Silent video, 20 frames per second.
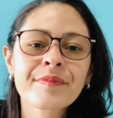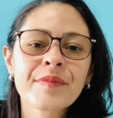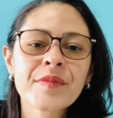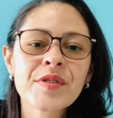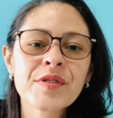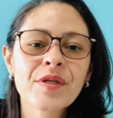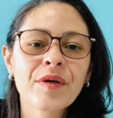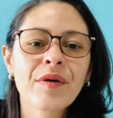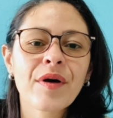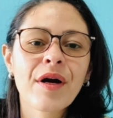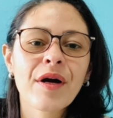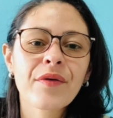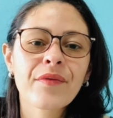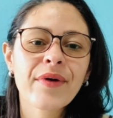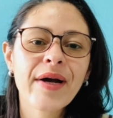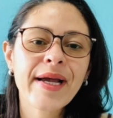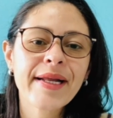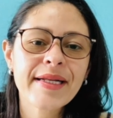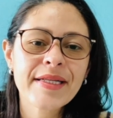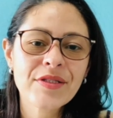So our
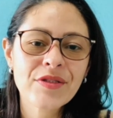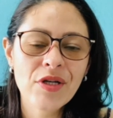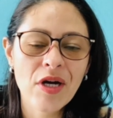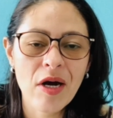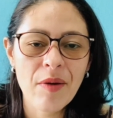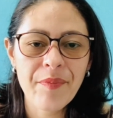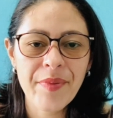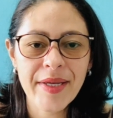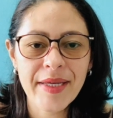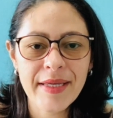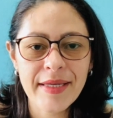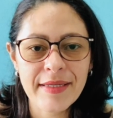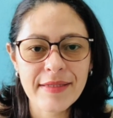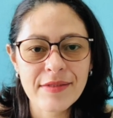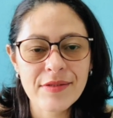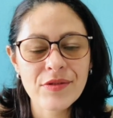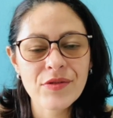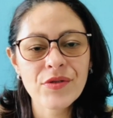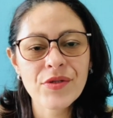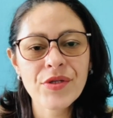writing topic
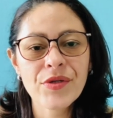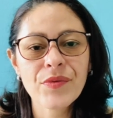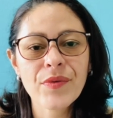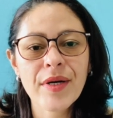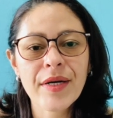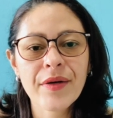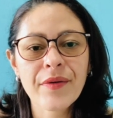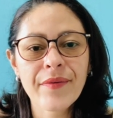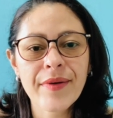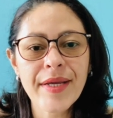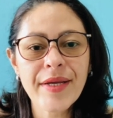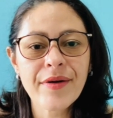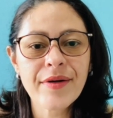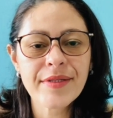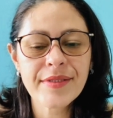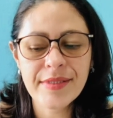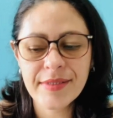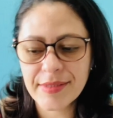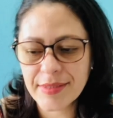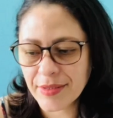is, do you agree or
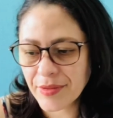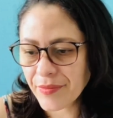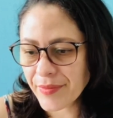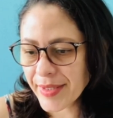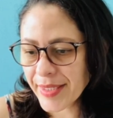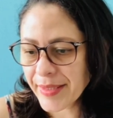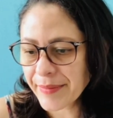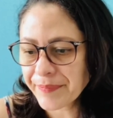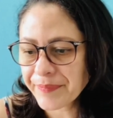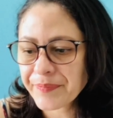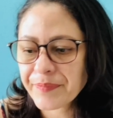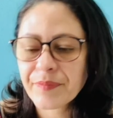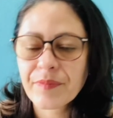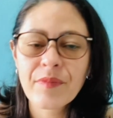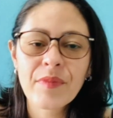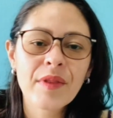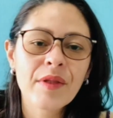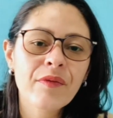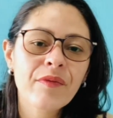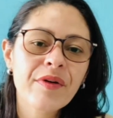disagree
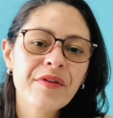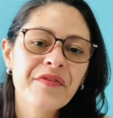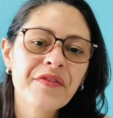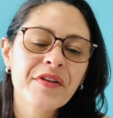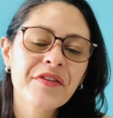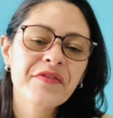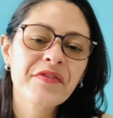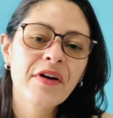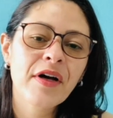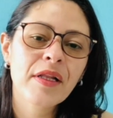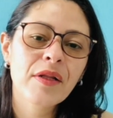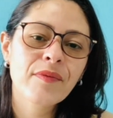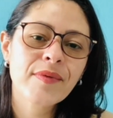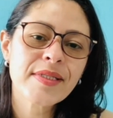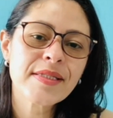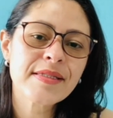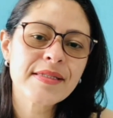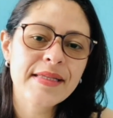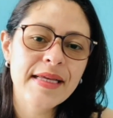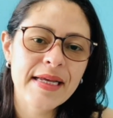with the
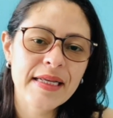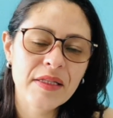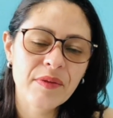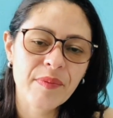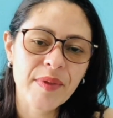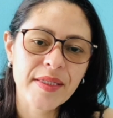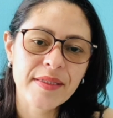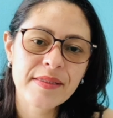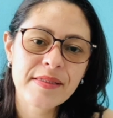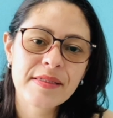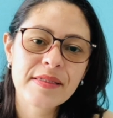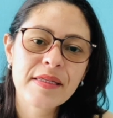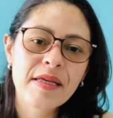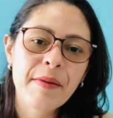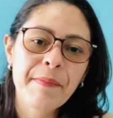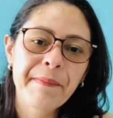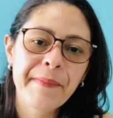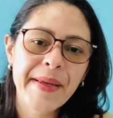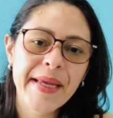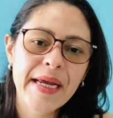following statements?
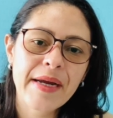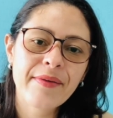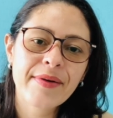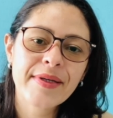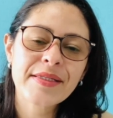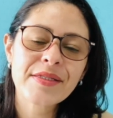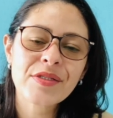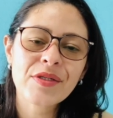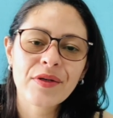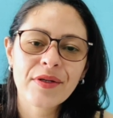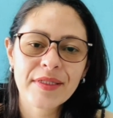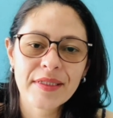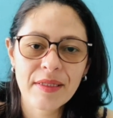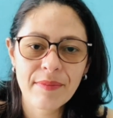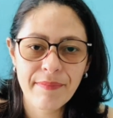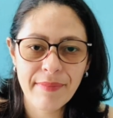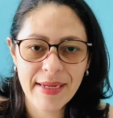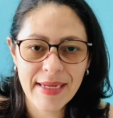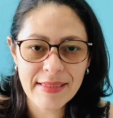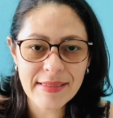Parents are the
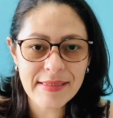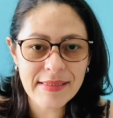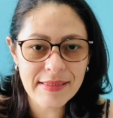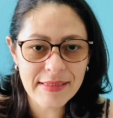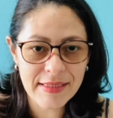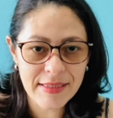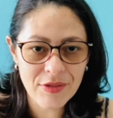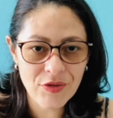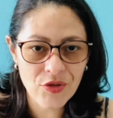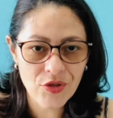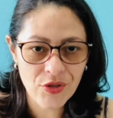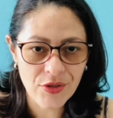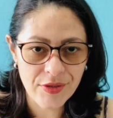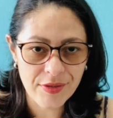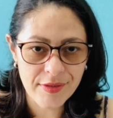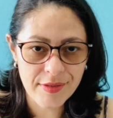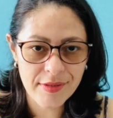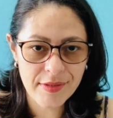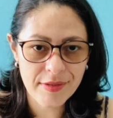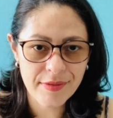best
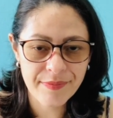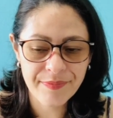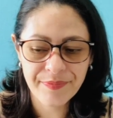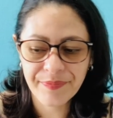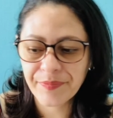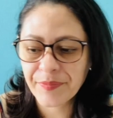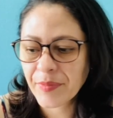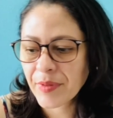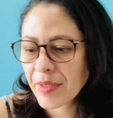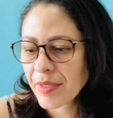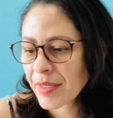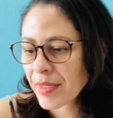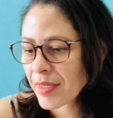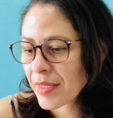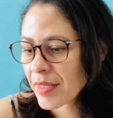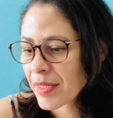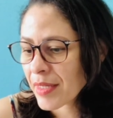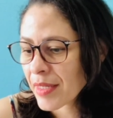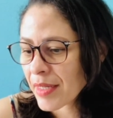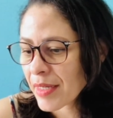teachers.
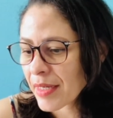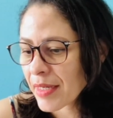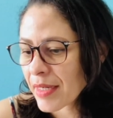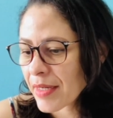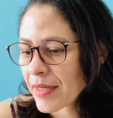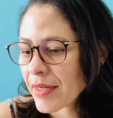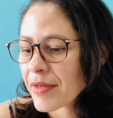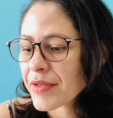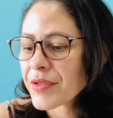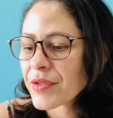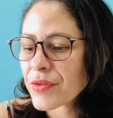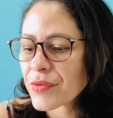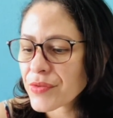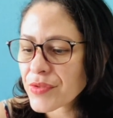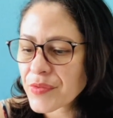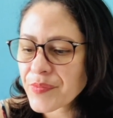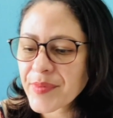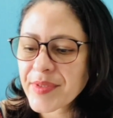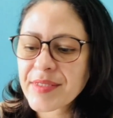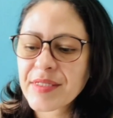Use
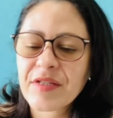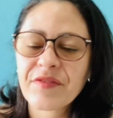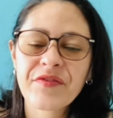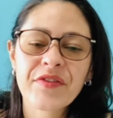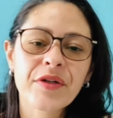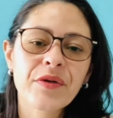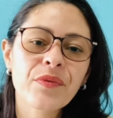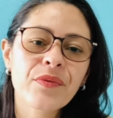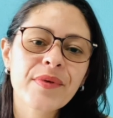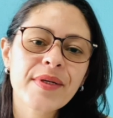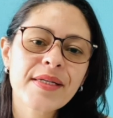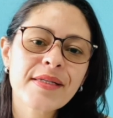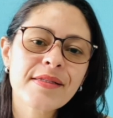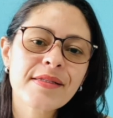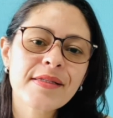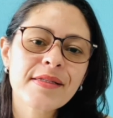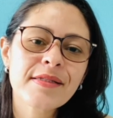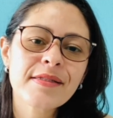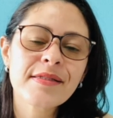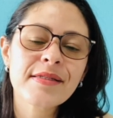specific
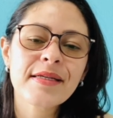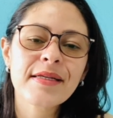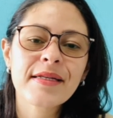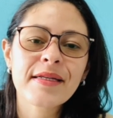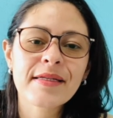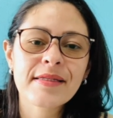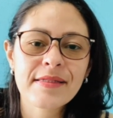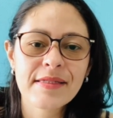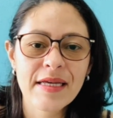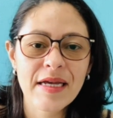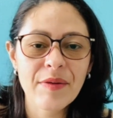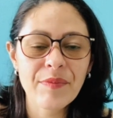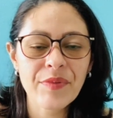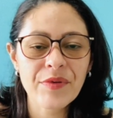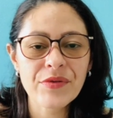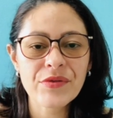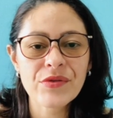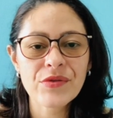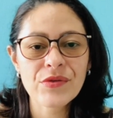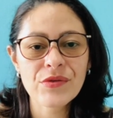reasons and
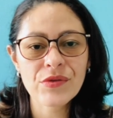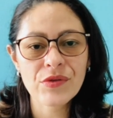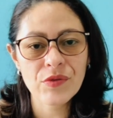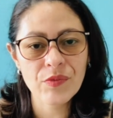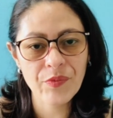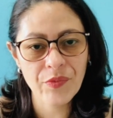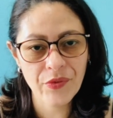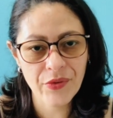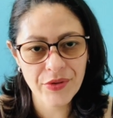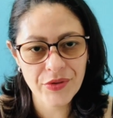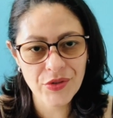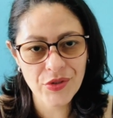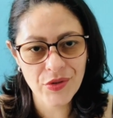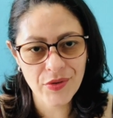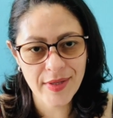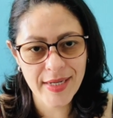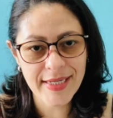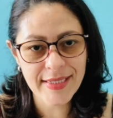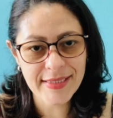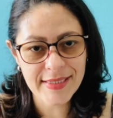examples to support your
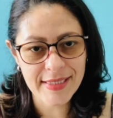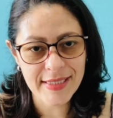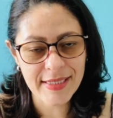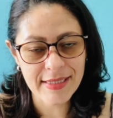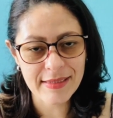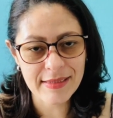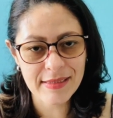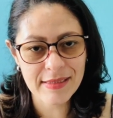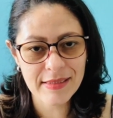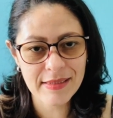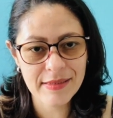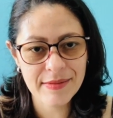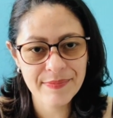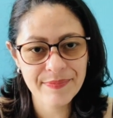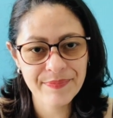ideas.